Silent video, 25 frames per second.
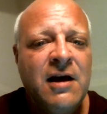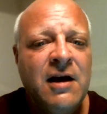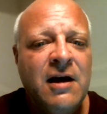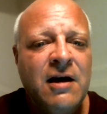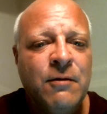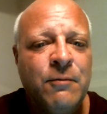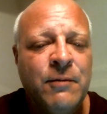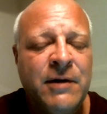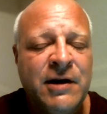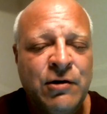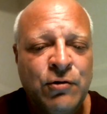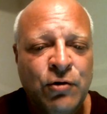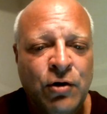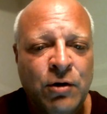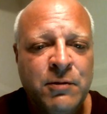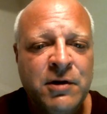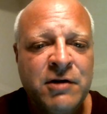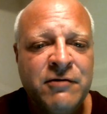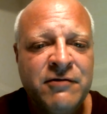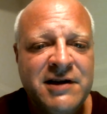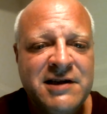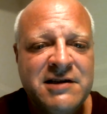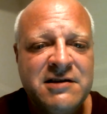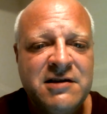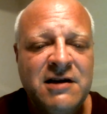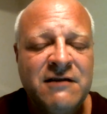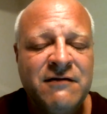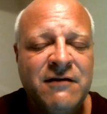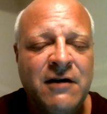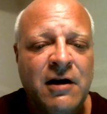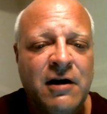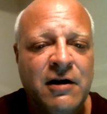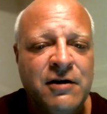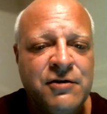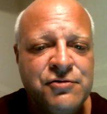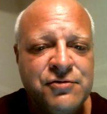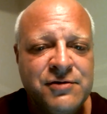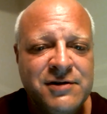We normally receive
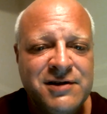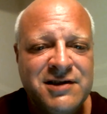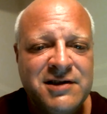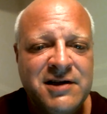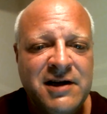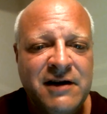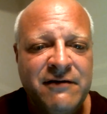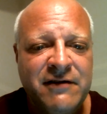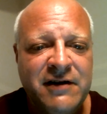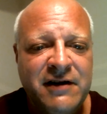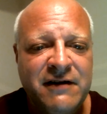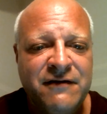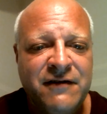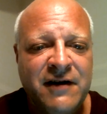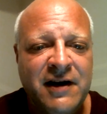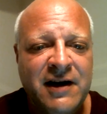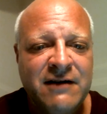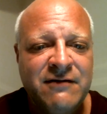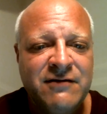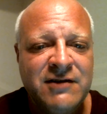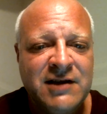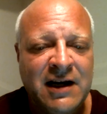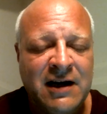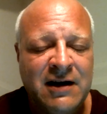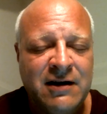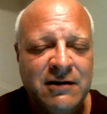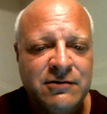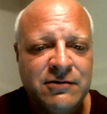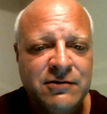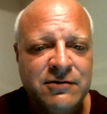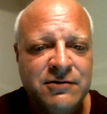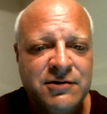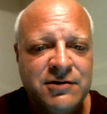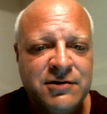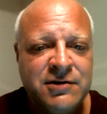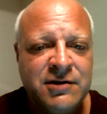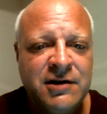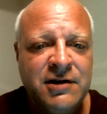
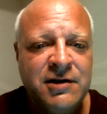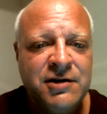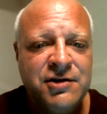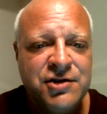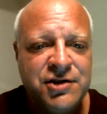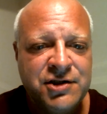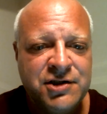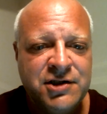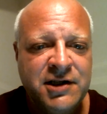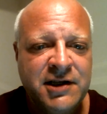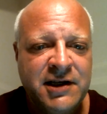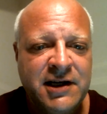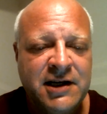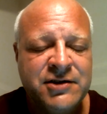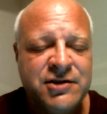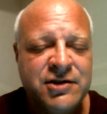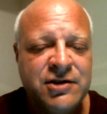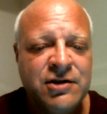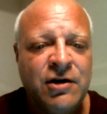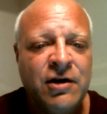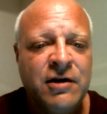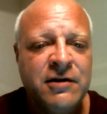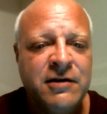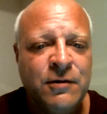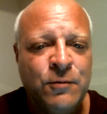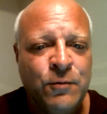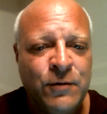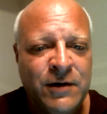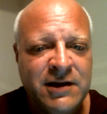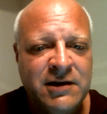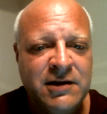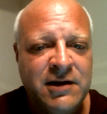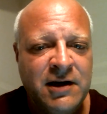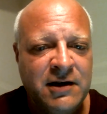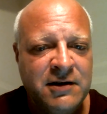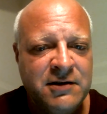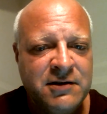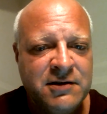$175 just to get started
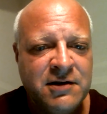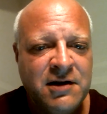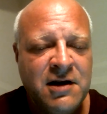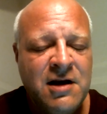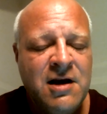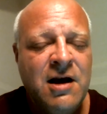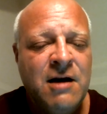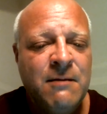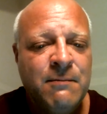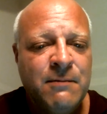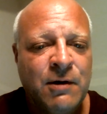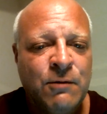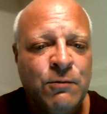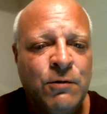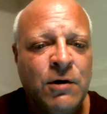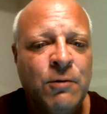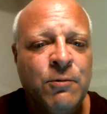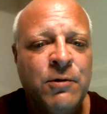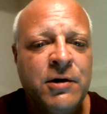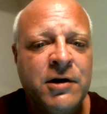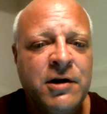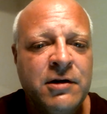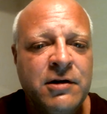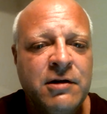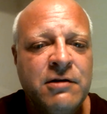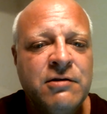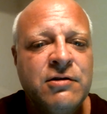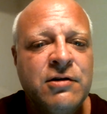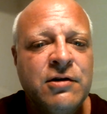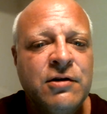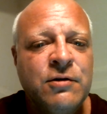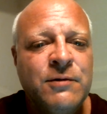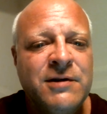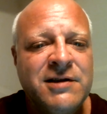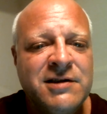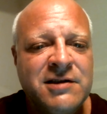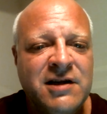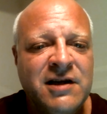with us. But what we're going to
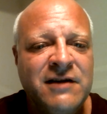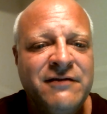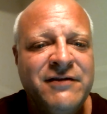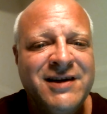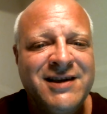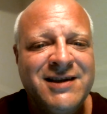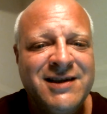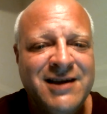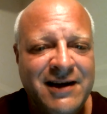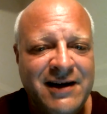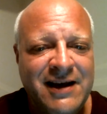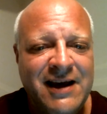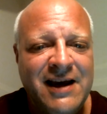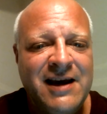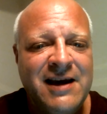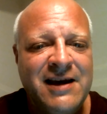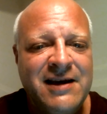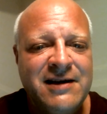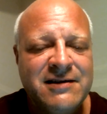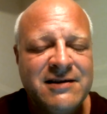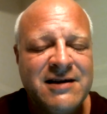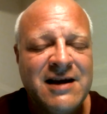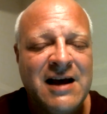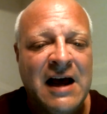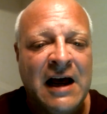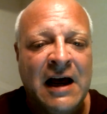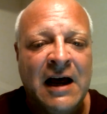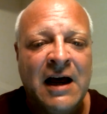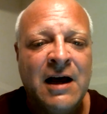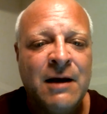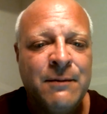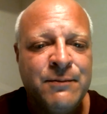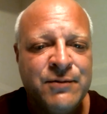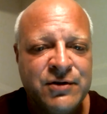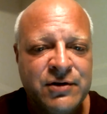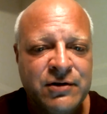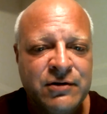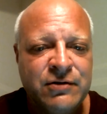do is give you today's
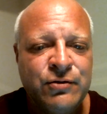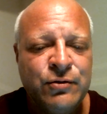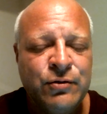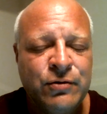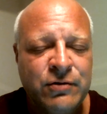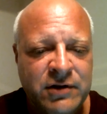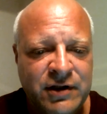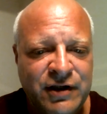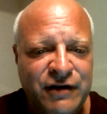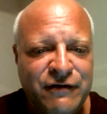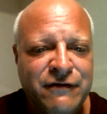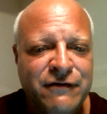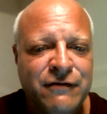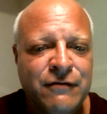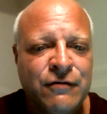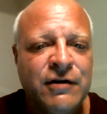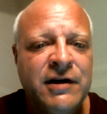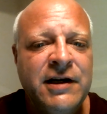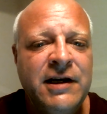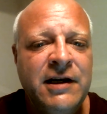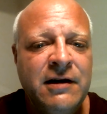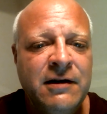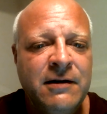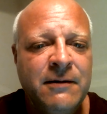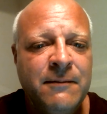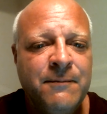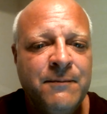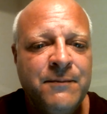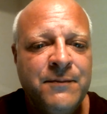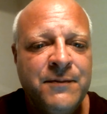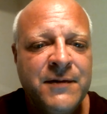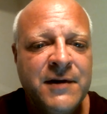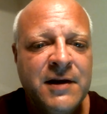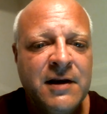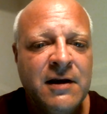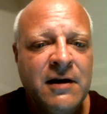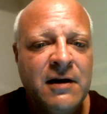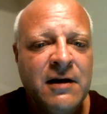absolutely free
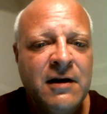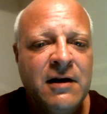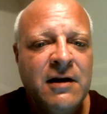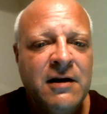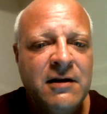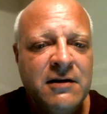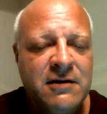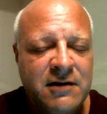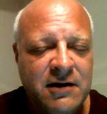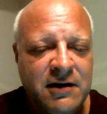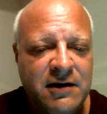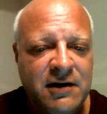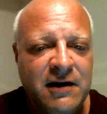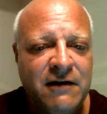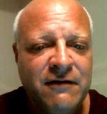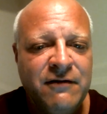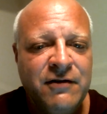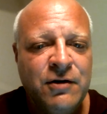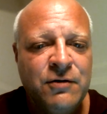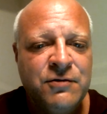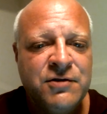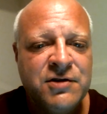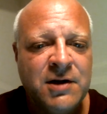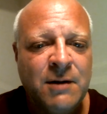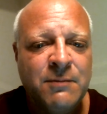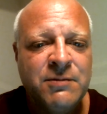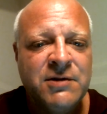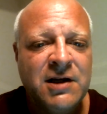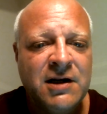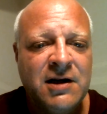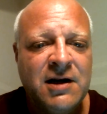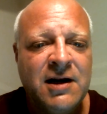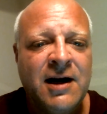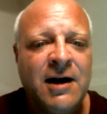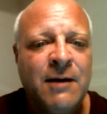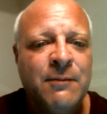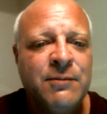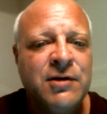to give you something
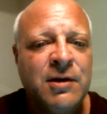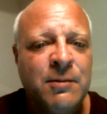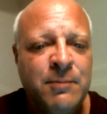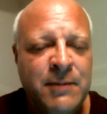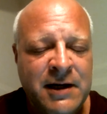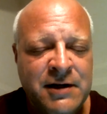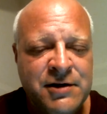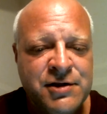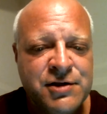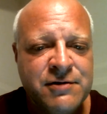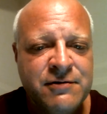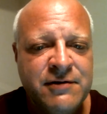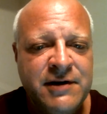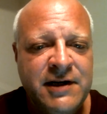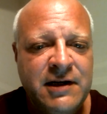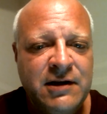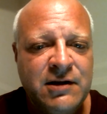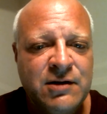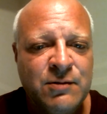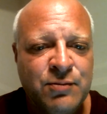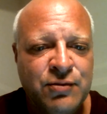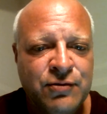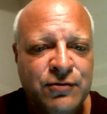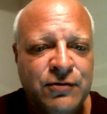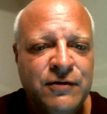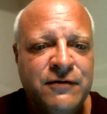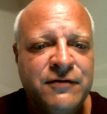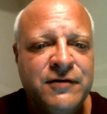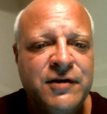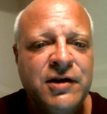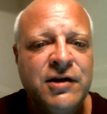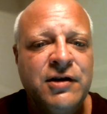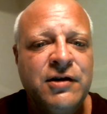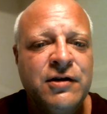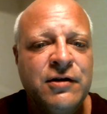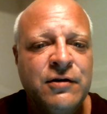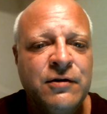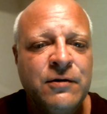complimentary to prove to
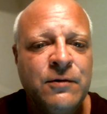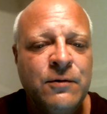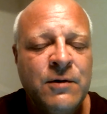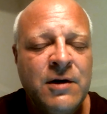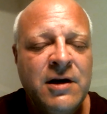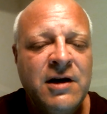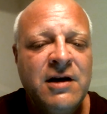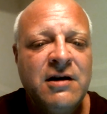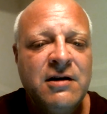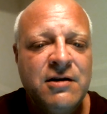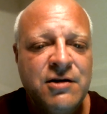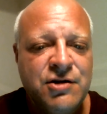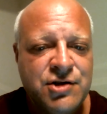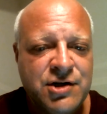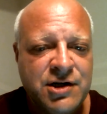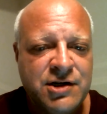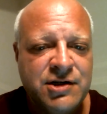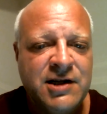you just